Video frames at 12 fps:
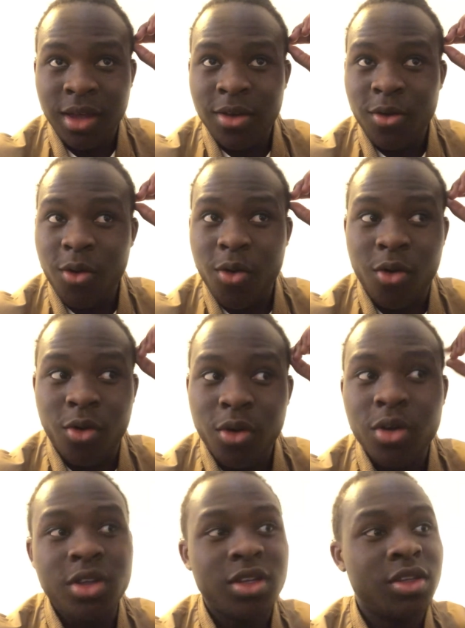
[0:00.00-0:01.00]
or
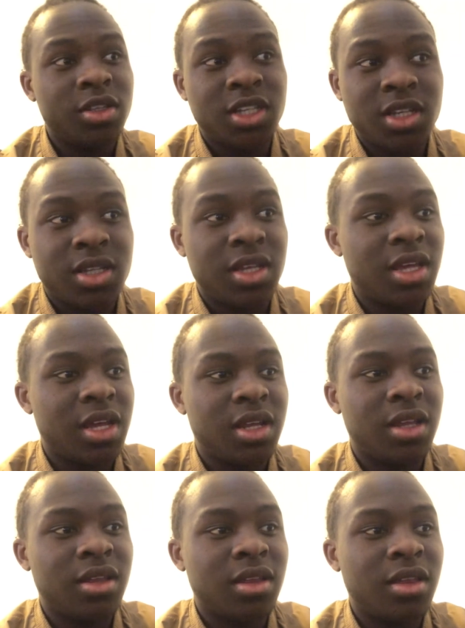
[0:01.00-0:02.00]
just get,
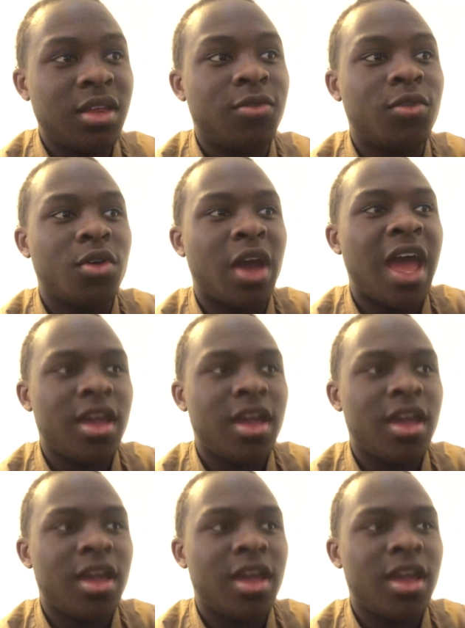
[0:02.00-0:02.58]
if you